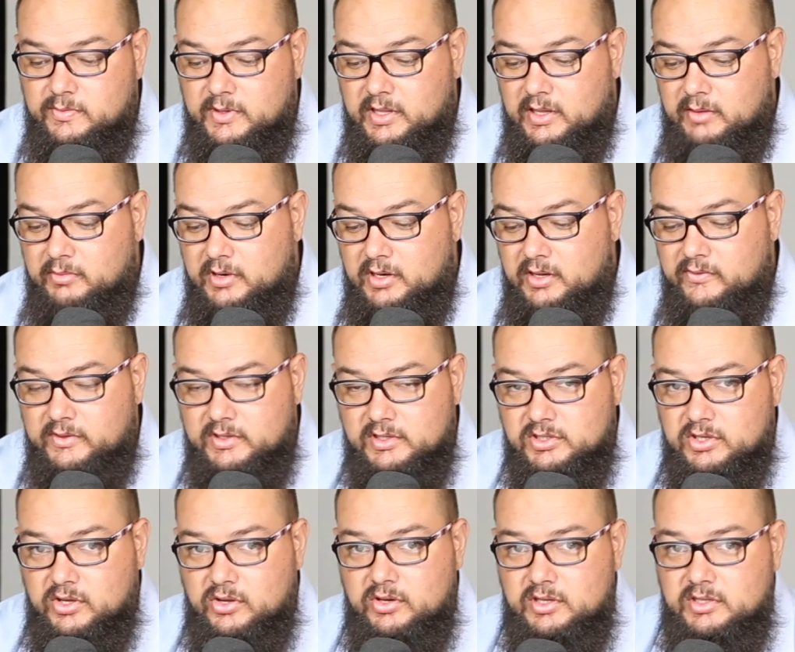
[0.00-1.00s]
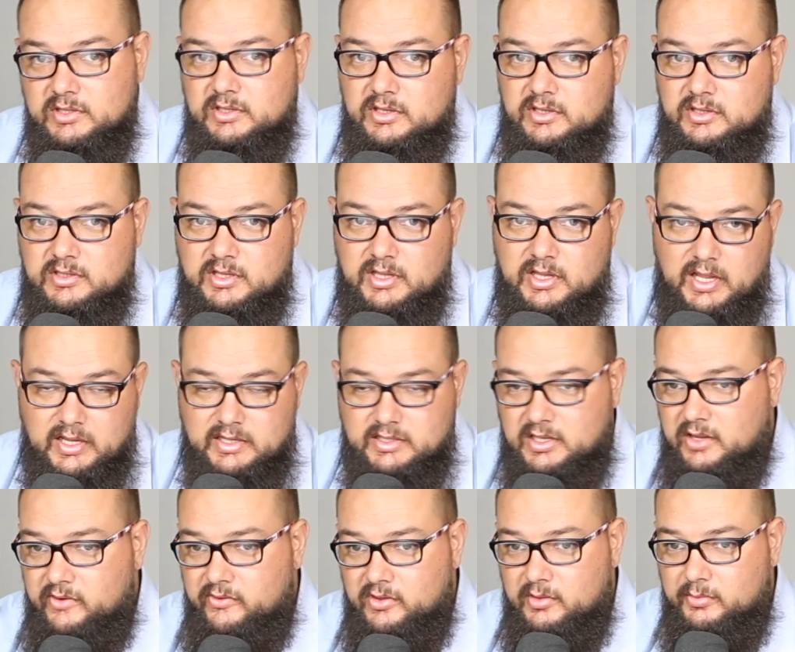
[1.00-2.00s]
but I believe the Sony's is next
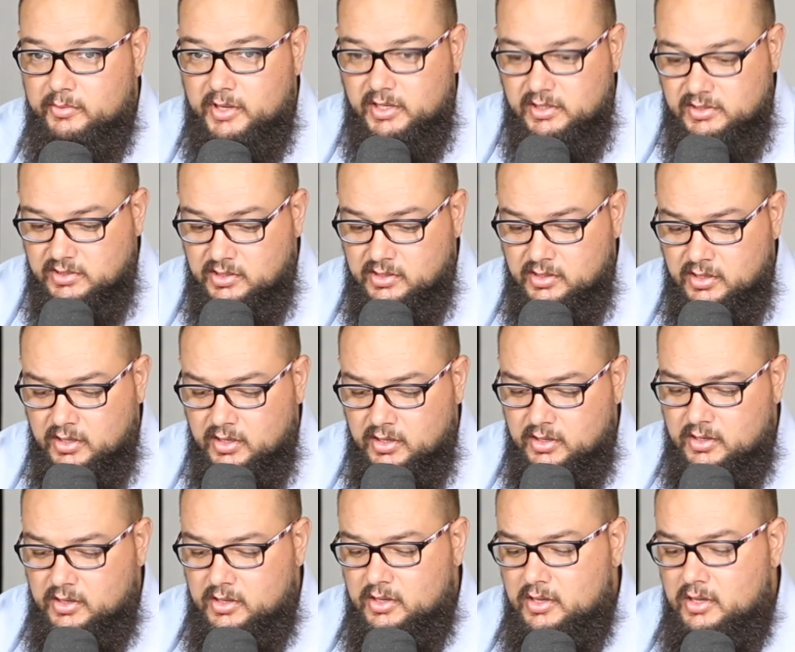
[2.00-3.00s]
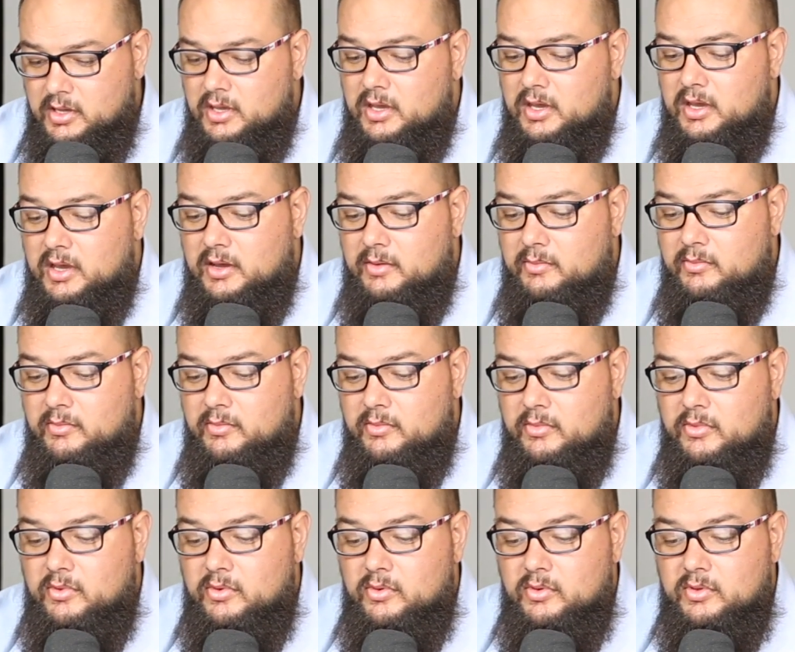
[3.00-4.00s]
level amazing. Um,
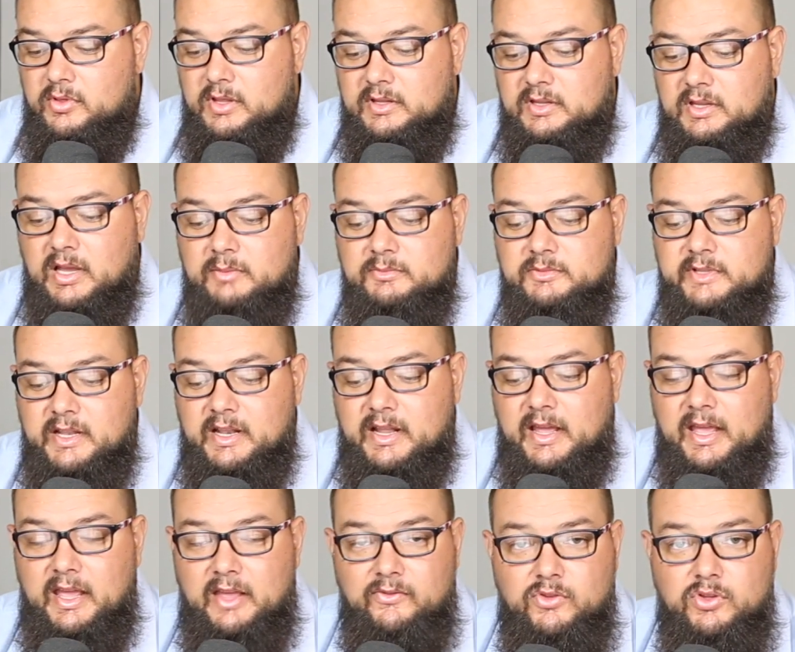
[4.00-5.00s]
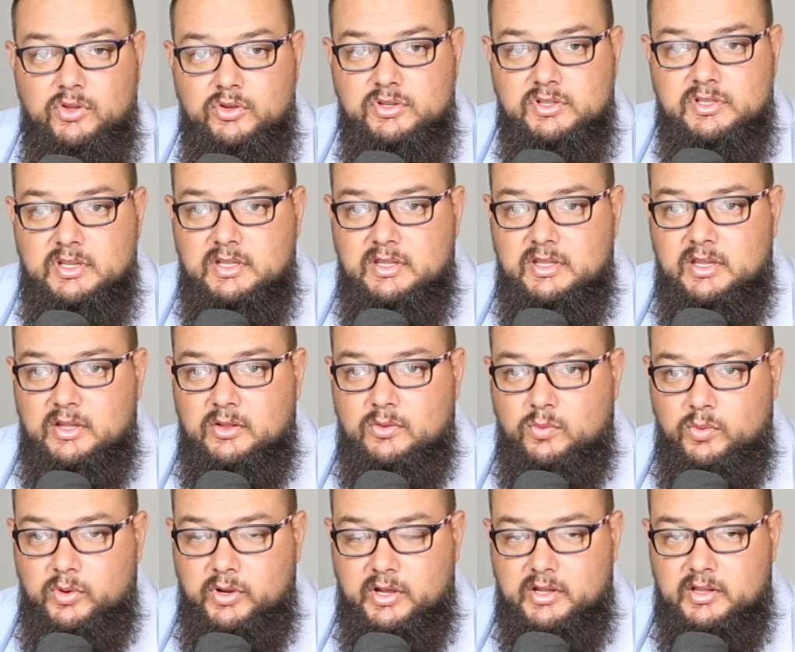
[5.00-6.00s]
the times that I have used it, it
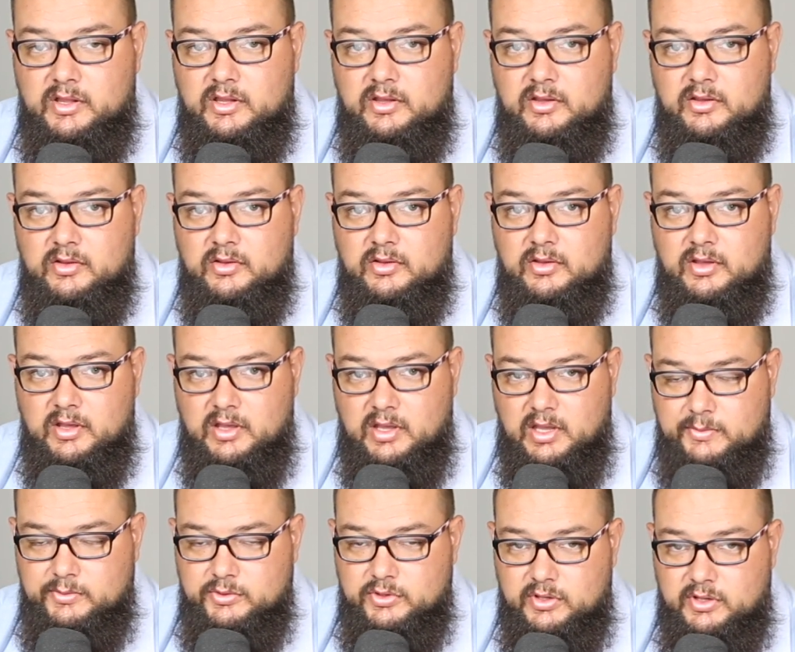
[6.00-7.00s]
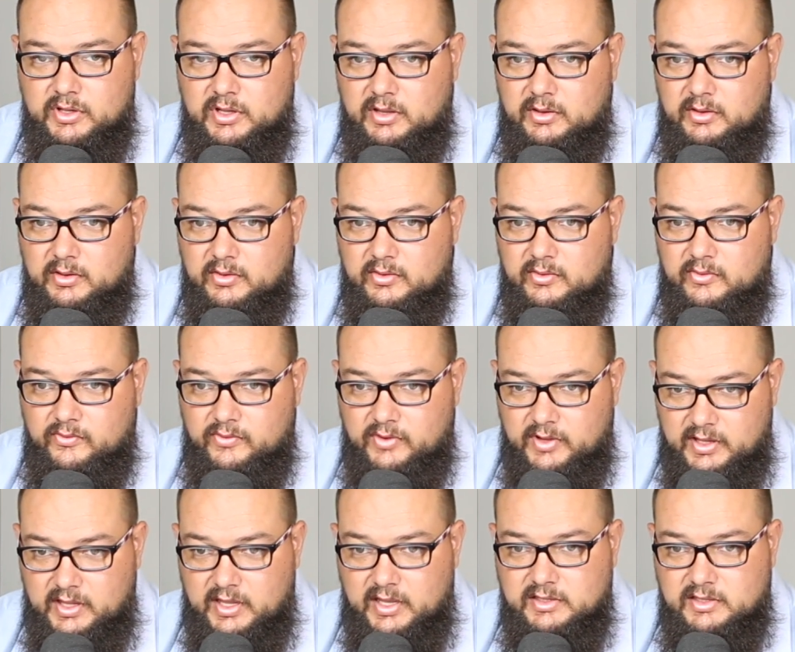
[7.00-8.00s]
worked absolutely
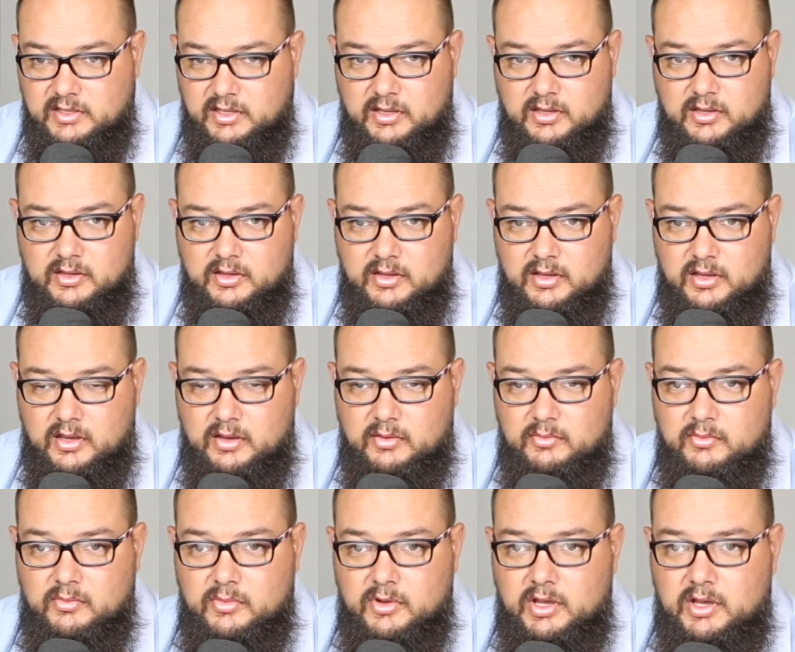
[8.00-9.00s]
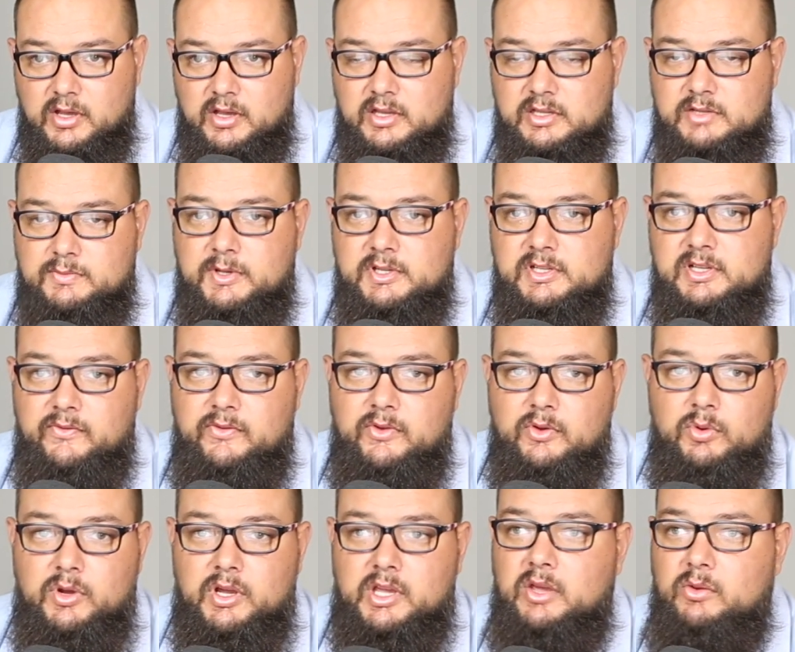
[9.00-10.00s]
fantastic. Um, especially if
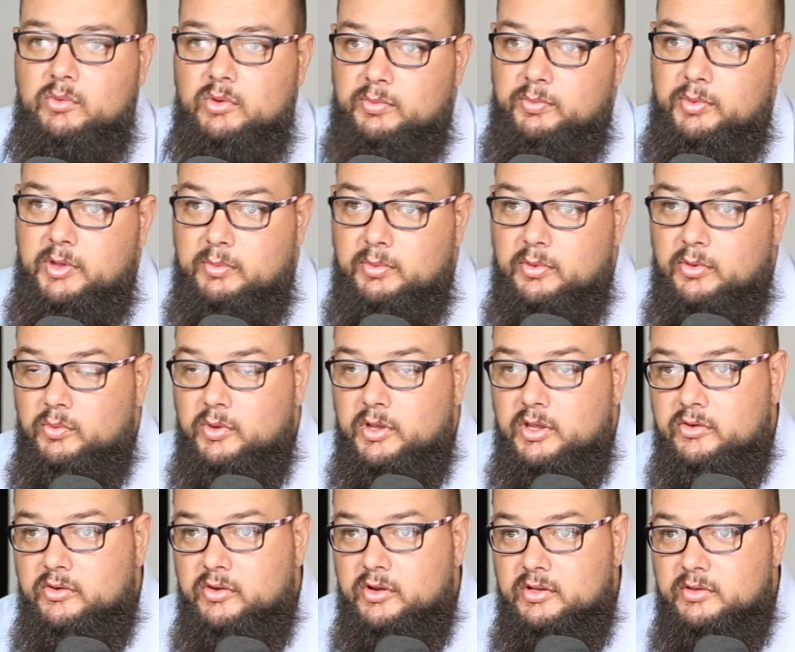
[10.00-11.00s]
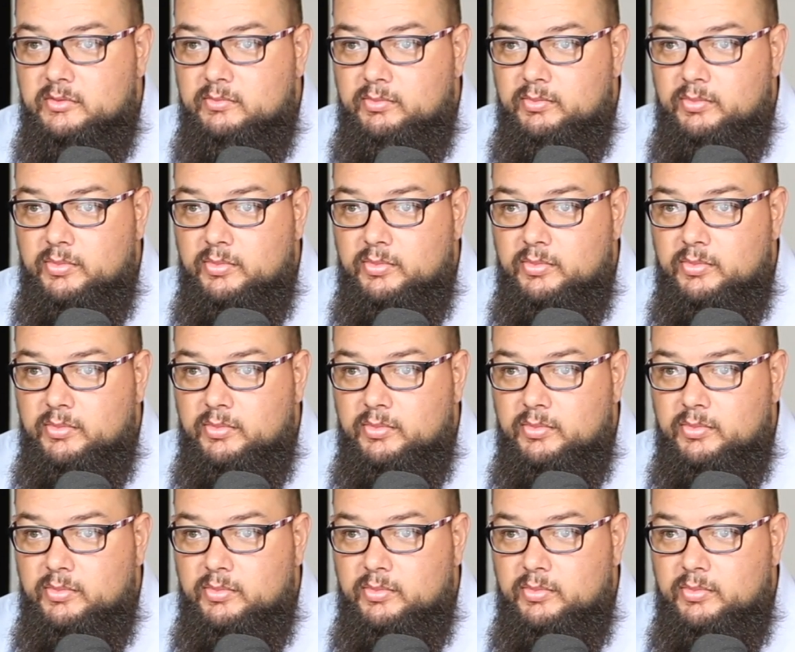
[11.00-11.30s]
you're working with people where you've got to uh,